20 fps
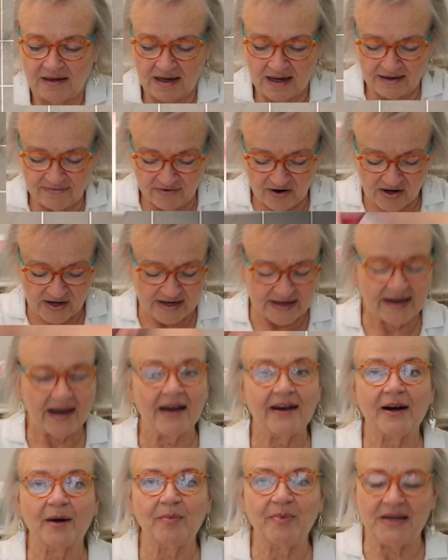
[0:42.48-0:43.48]
I've already
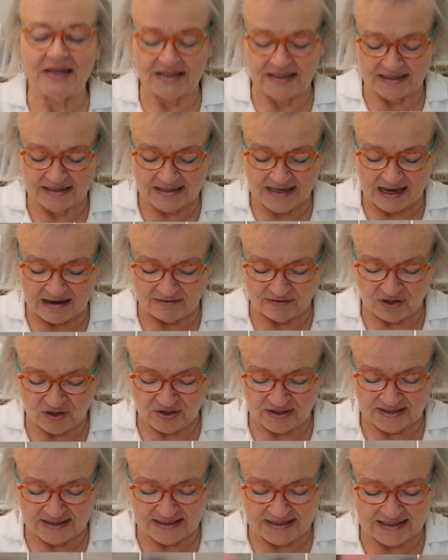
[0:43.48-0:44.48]
cut our pieces out
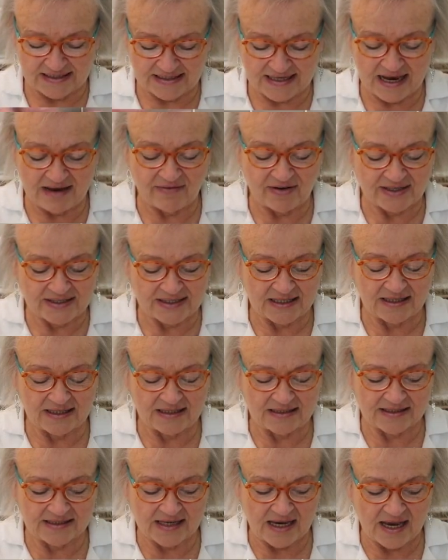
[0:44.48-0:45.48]
just to save us a
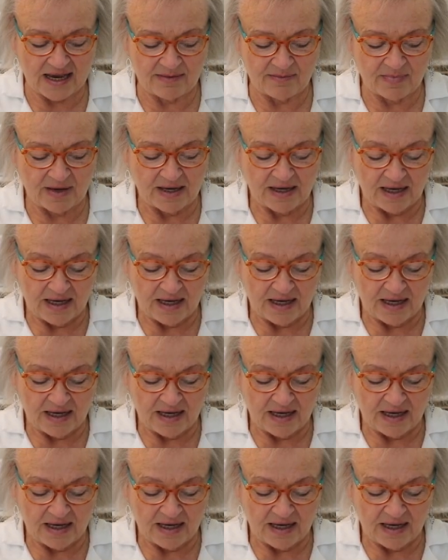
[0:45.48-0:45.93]
little time,